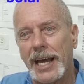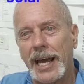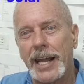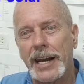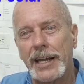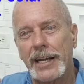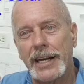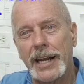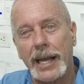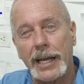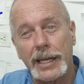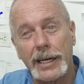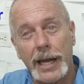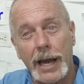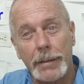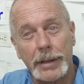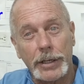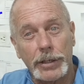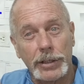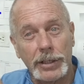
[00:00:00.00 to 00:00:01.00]
at an
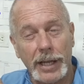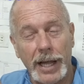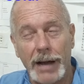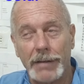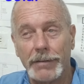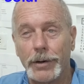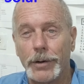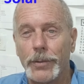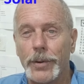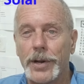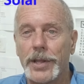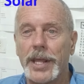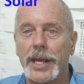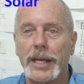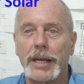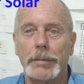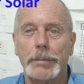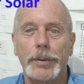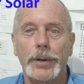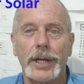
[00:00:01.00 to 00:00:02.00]
economical level where they
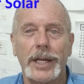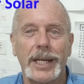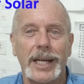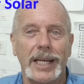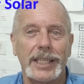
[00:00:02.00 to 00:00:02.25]
could put it